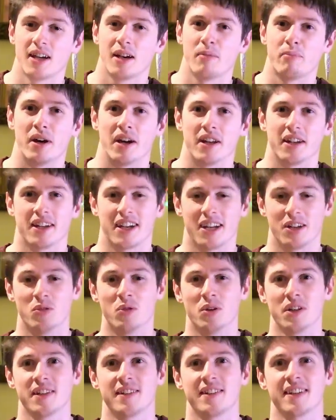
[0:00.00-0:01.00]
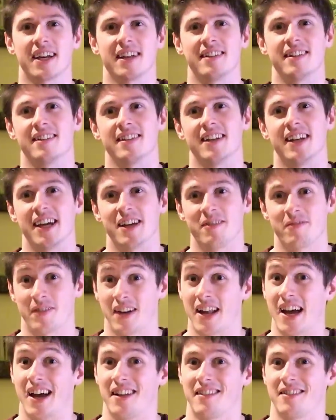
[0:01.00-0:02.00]
But in order to get it to lay
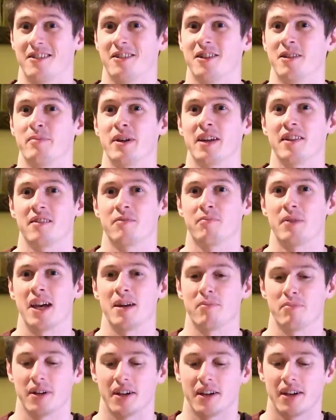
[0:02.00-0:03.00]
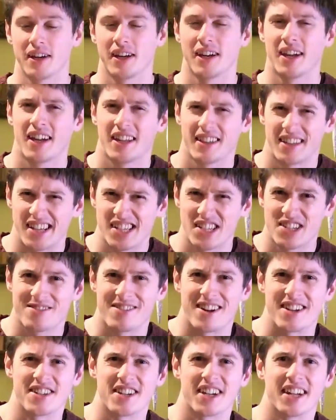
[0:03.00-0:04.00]
flat on a piece of paper, they're
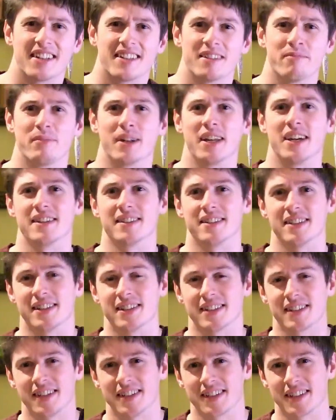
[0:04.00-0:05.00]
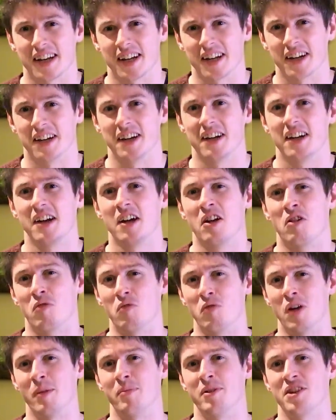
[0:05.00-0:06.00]
stretching it in places. It's like a
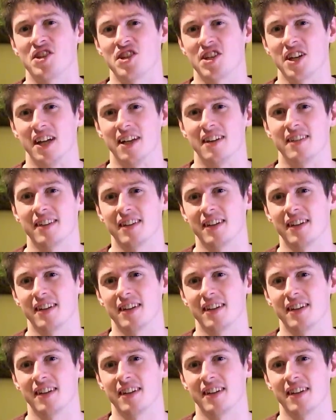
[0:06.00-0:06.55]
rubber sheet.